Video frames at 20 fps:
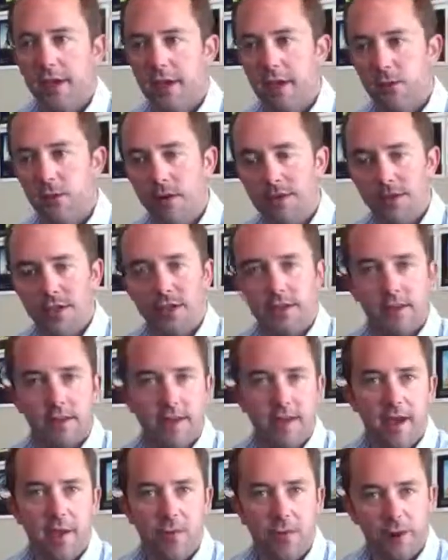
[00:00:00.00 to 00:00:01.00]
Once I tell
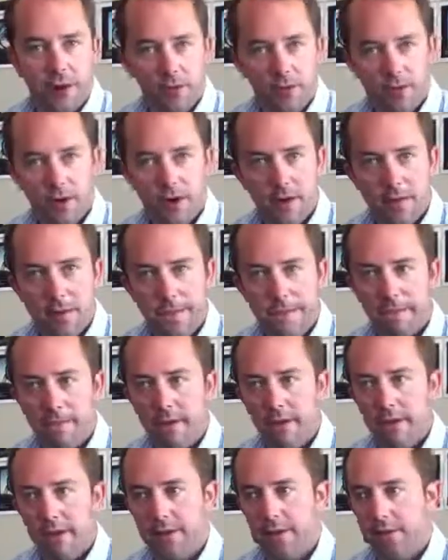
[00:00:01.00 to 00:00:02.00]
the app what I want,
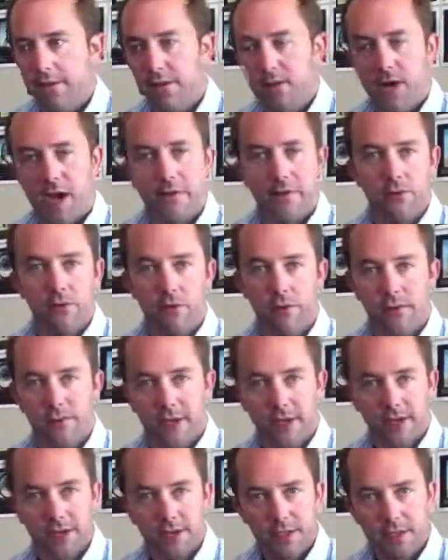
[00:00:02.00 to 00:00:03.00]
either the driver will be
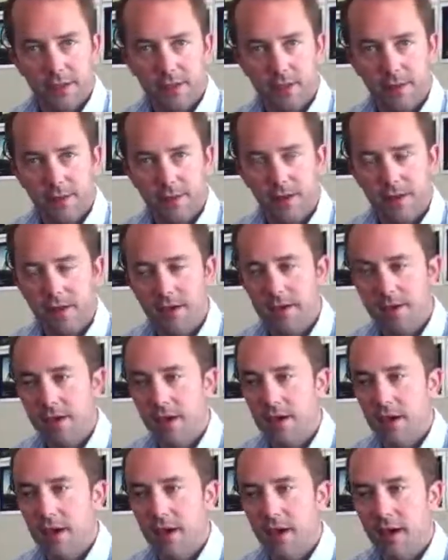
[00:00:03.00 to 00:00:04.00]
paid to come get me,
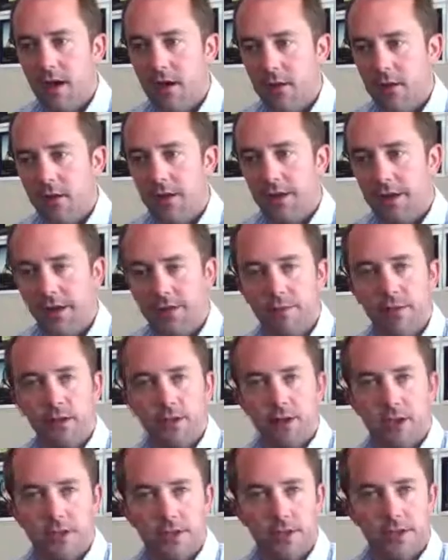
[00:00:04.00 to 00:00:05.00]
or it'll give me
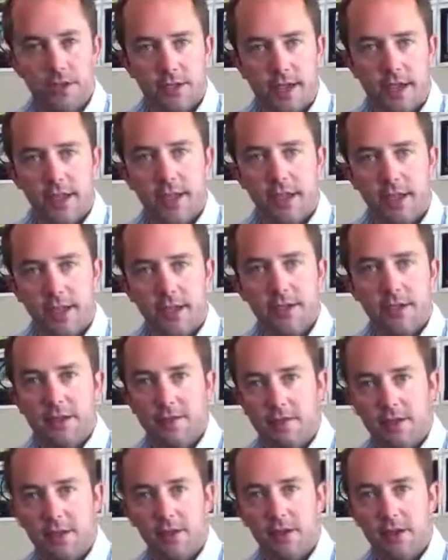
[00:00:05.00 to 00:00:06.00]
directions on how to get to the
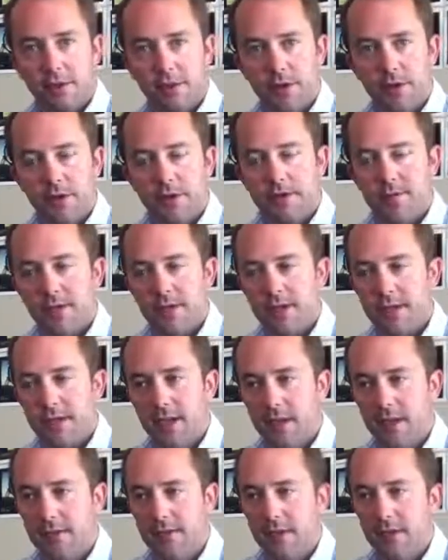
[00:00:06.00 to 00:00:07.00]
vehicle I'm going to drive
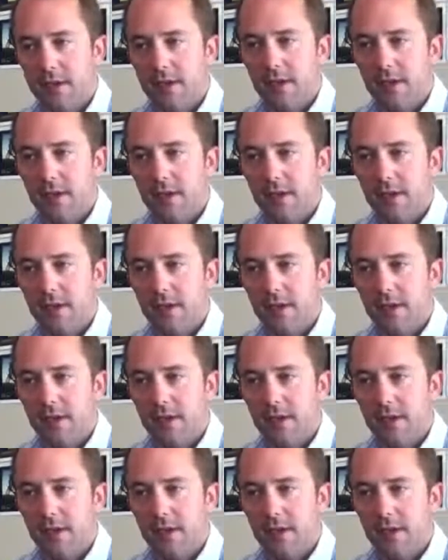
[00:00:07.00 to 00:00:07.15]
myself.